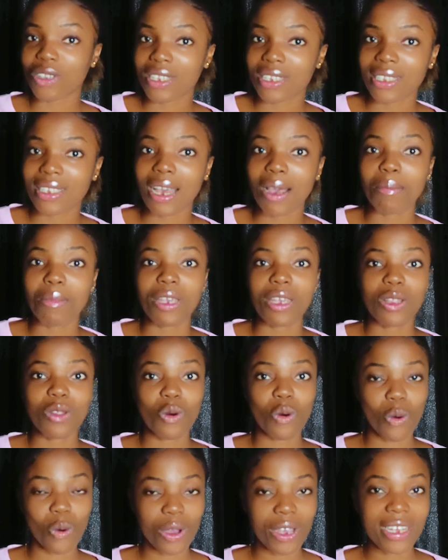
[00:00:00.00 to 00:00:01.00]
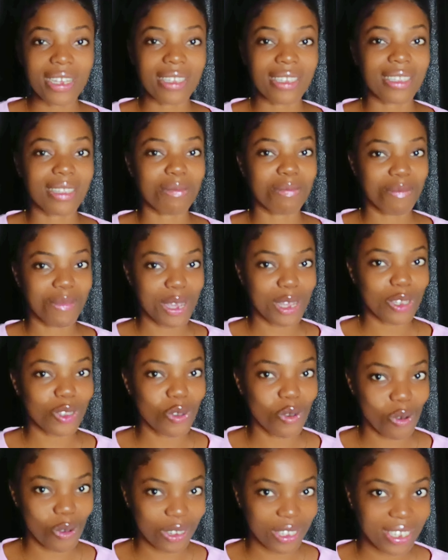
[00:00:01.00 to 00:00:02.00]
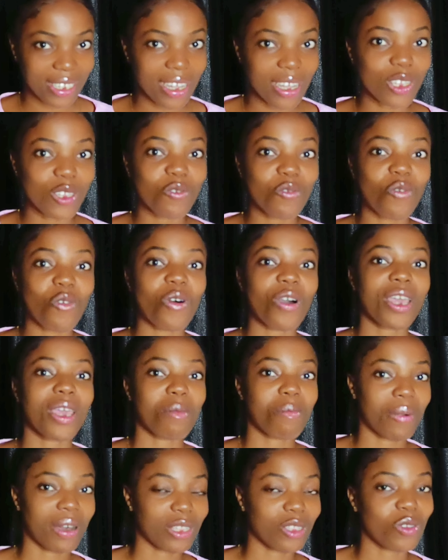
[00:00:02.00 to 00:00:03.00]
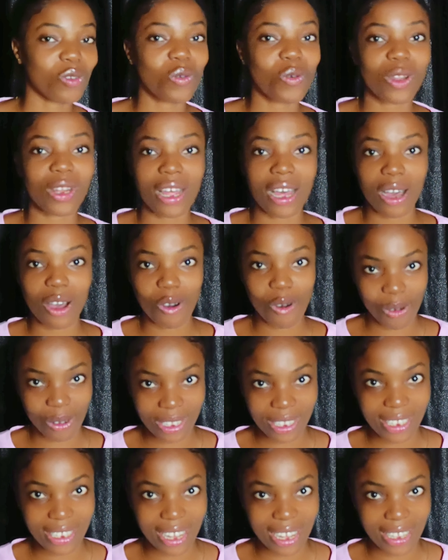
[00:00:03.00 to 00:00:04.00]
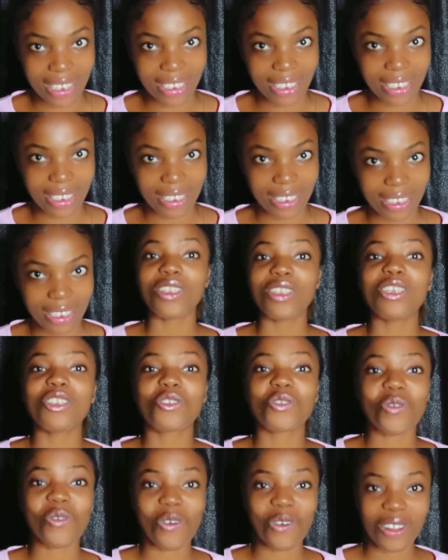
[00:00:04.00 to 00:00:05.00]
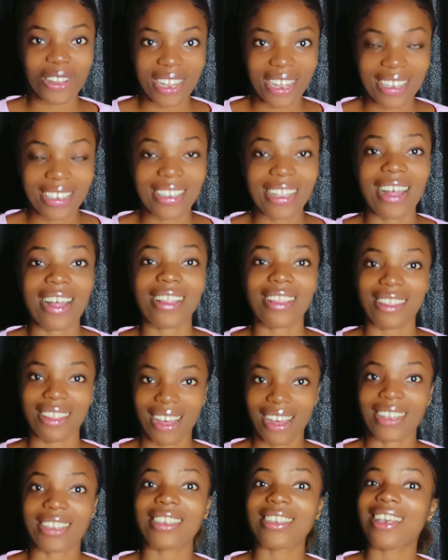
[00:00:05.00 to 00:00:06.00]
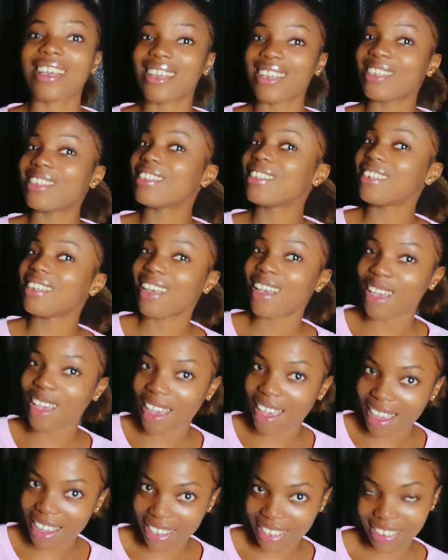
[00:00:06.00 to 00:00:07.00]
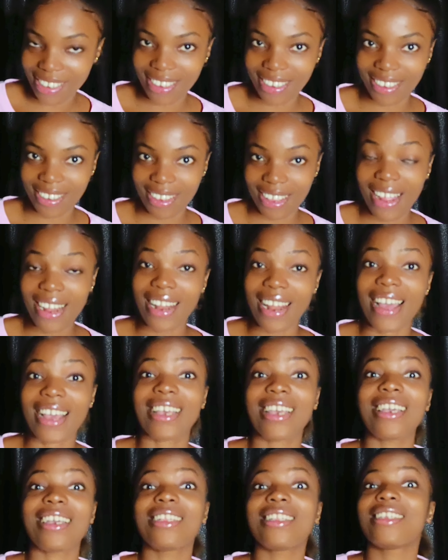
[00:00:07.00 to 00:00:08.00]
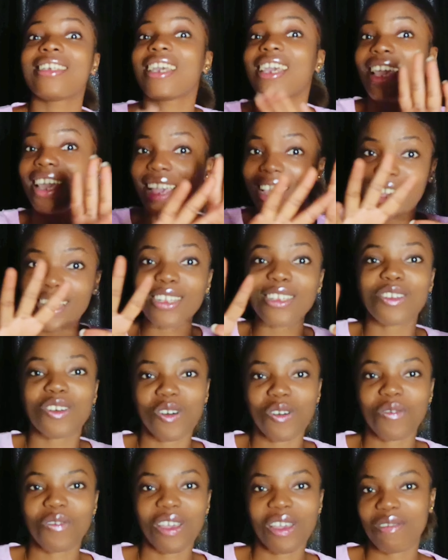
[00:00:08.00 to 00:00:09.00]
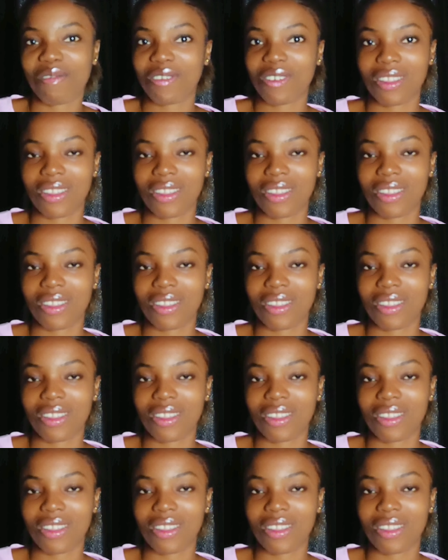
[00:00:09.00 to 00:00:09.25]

to determine who is the best audience for a particular content, you need to understand that in the end, in the end of